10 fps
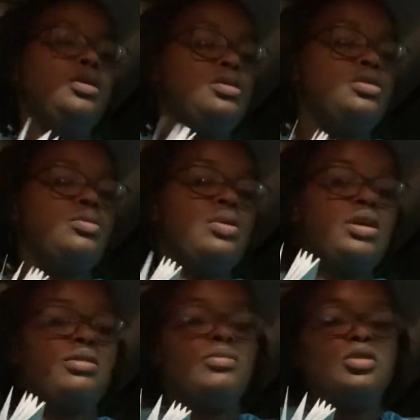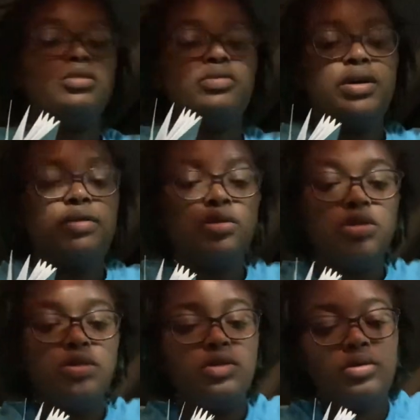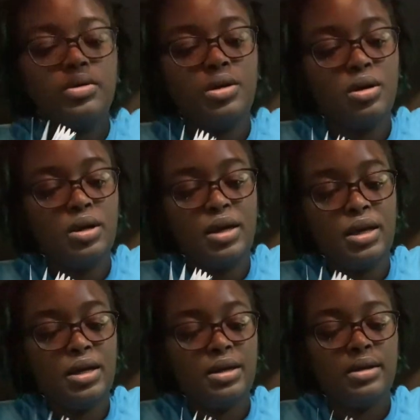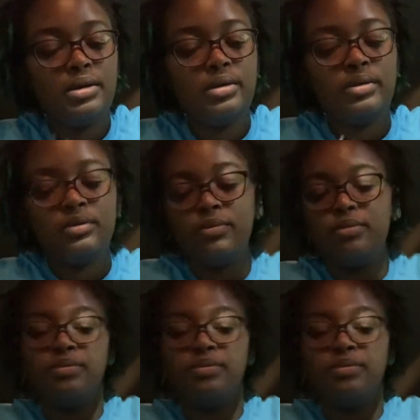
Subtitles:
So welcome those around you, and